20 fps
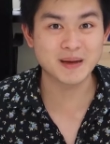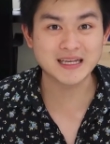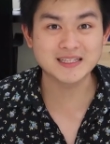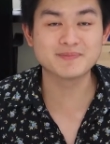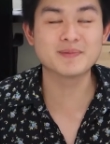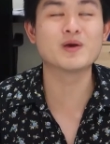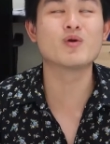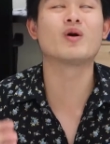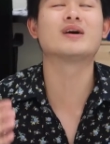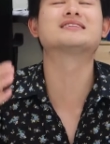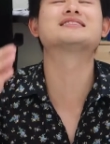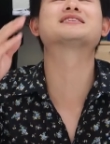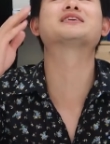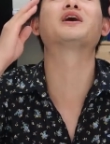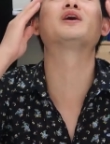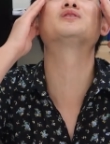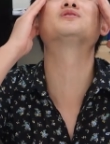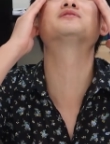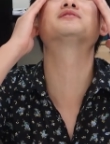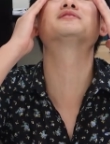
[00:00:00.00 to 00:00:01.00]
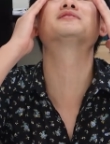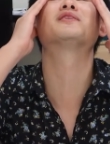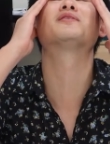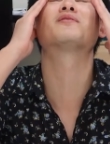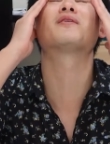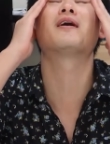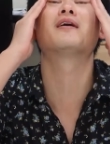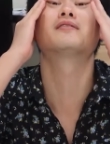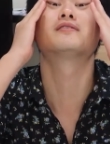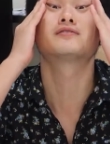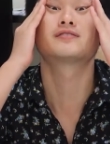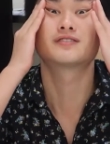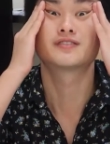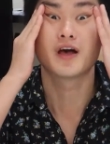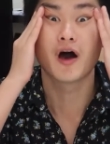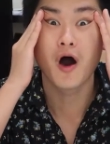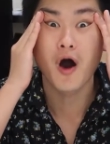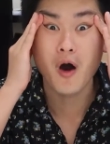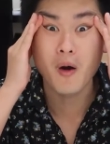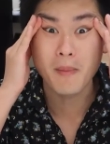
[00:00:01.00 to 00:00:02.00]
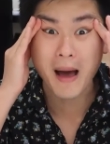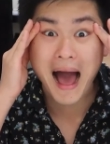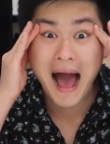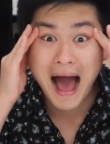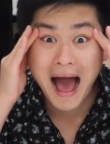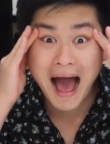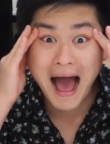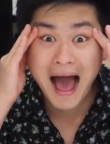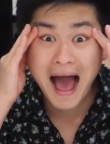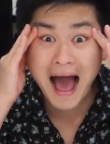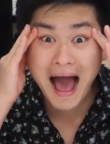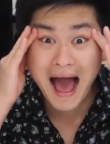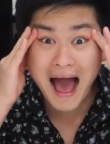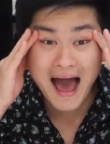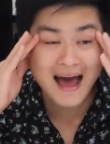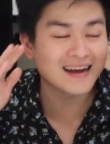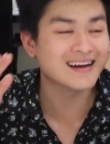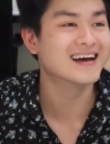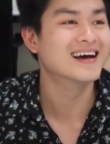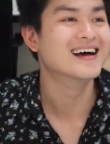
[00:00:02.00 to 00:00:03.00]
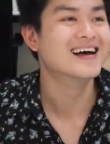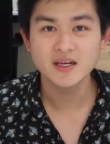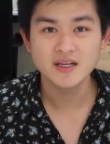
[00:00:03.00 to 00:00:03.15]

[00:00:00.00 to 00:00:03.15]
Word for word: makes me want to go to Toronto so bad.